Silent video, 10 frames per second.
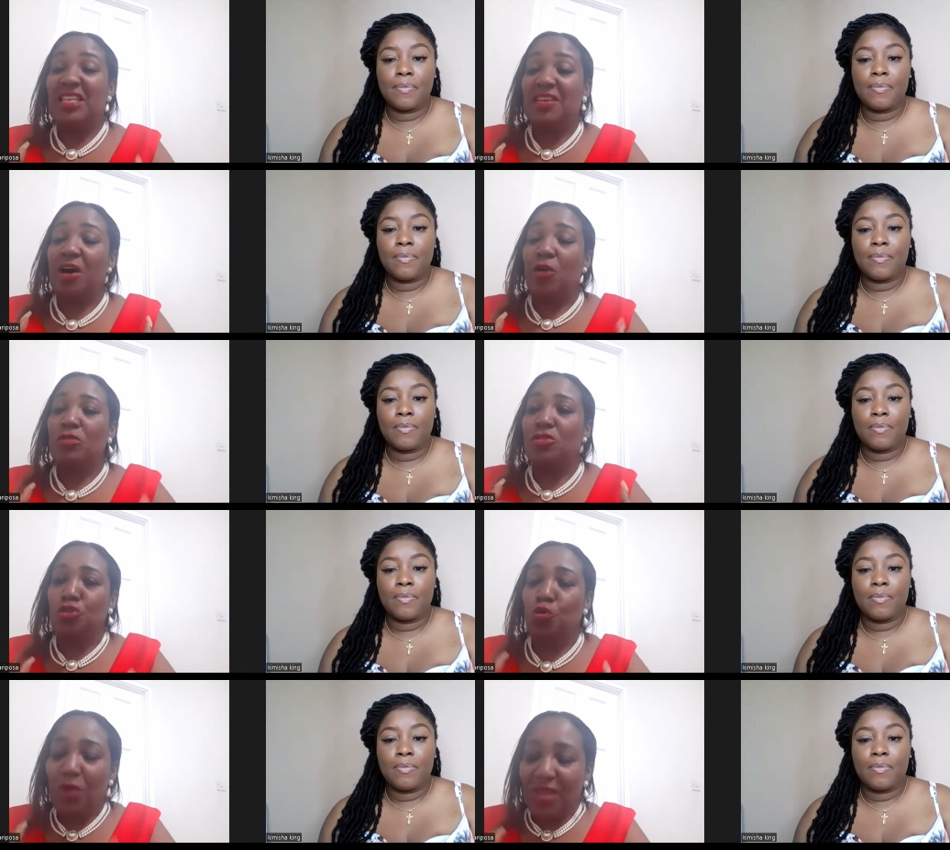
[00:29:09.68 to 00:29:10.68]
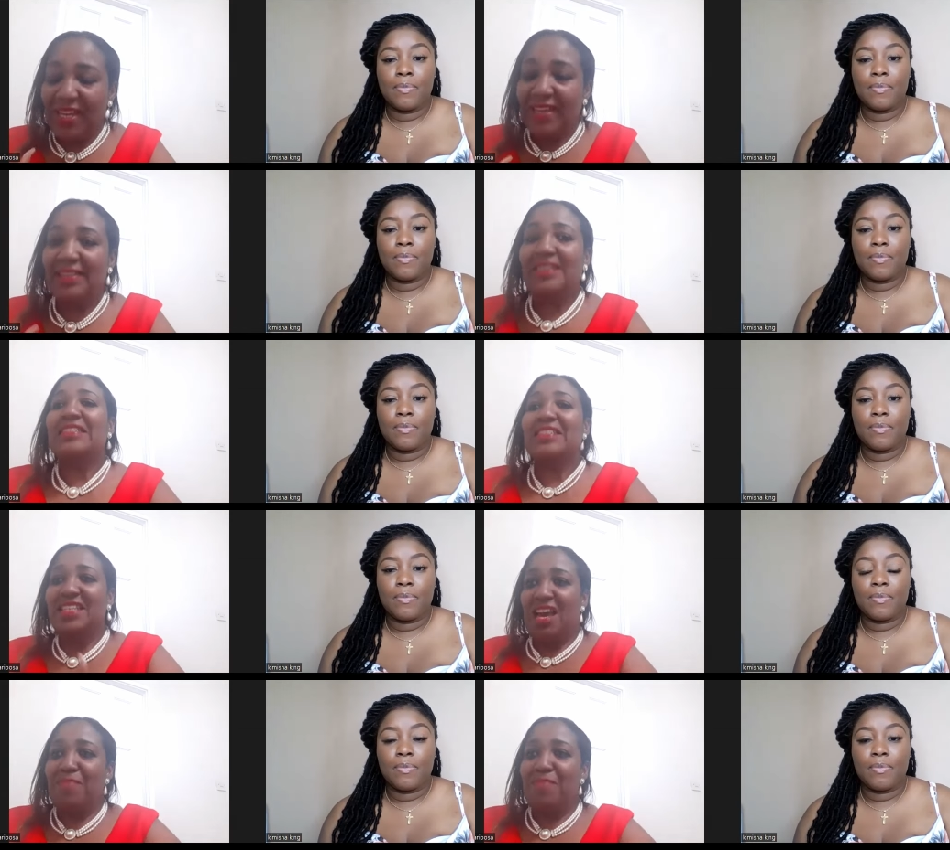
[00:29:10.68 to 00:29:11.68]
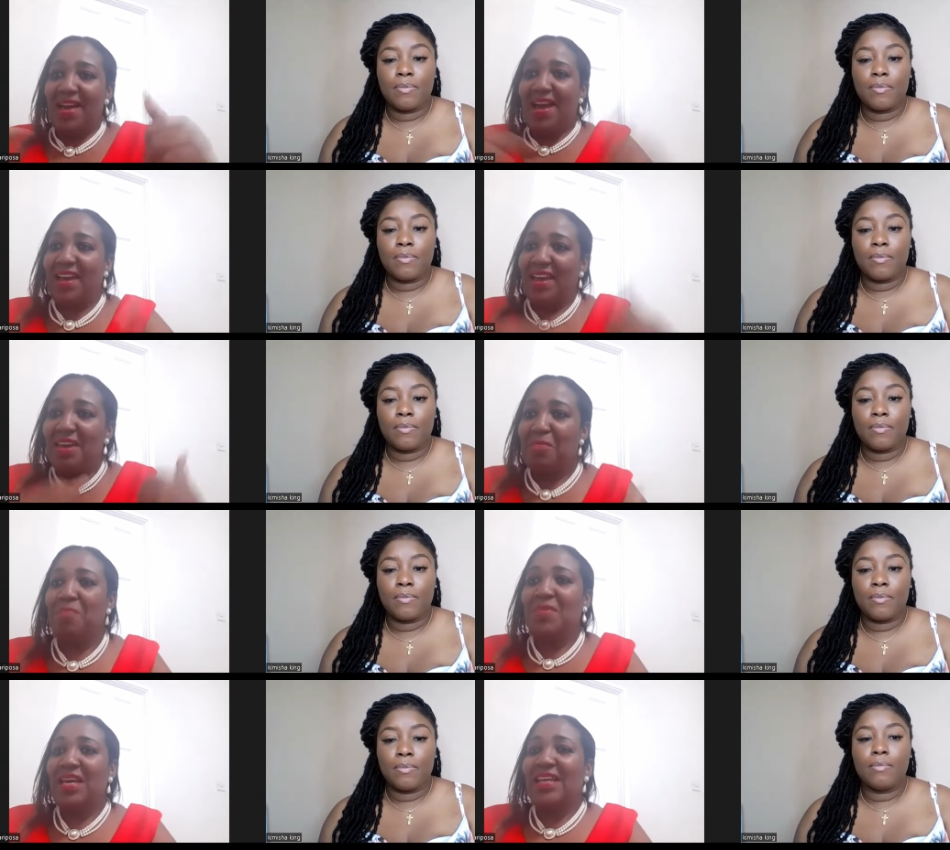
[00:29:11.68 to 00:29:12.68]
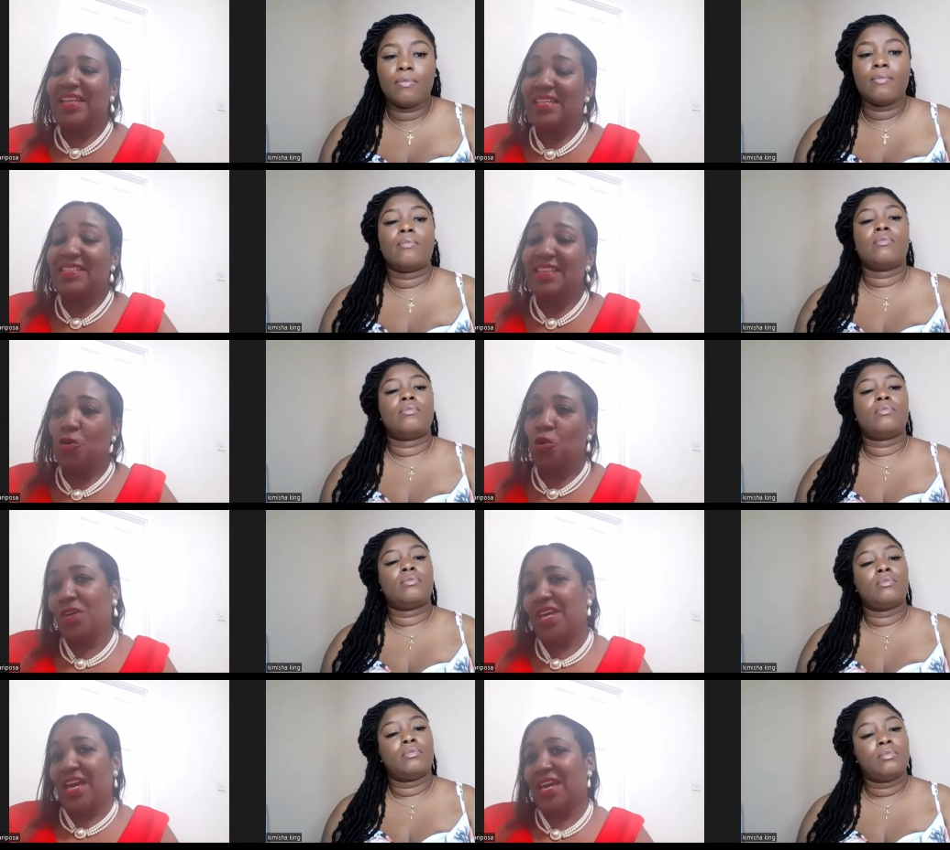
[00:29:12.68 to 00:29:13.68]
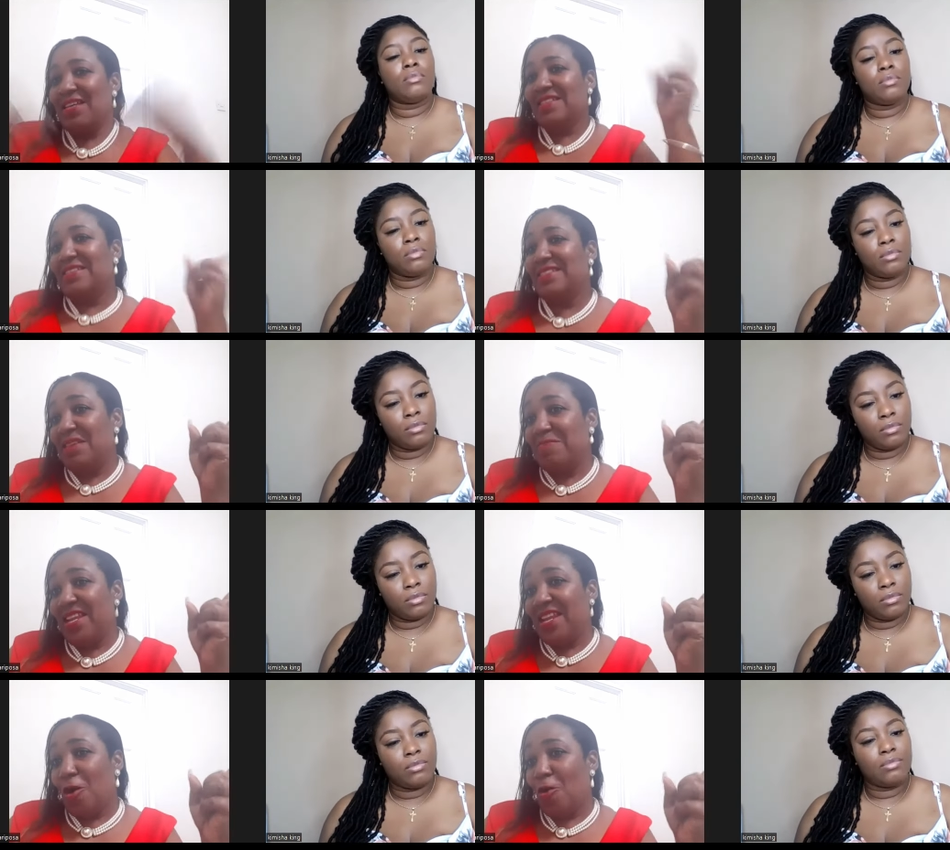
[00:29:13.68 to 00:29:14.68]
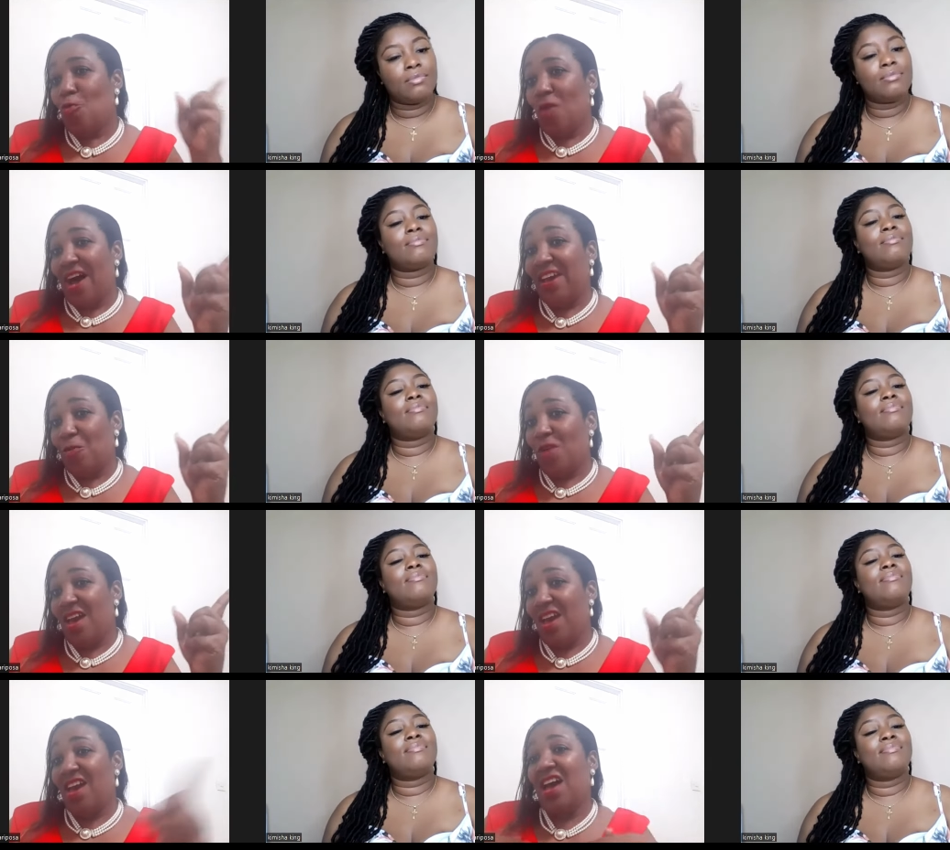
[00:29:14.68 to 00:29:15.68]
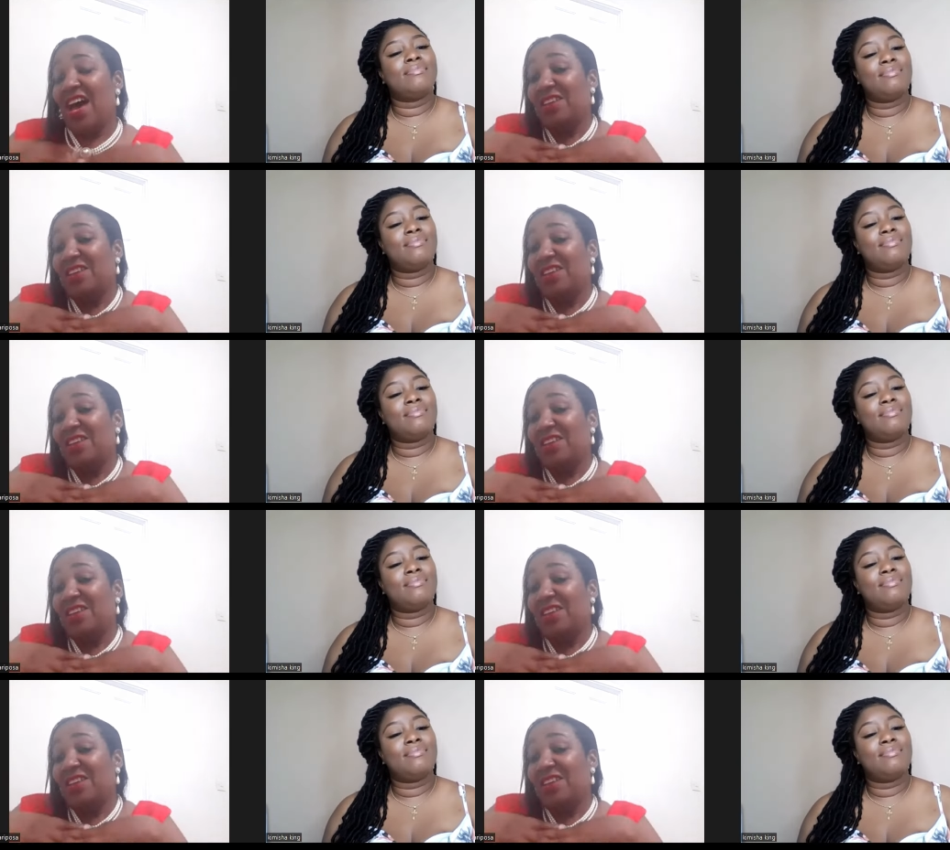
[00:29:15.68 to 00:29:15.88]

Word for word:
Speaker 1: as if I was doing it to get back at him, like saying, "Okay, see me now. I okay.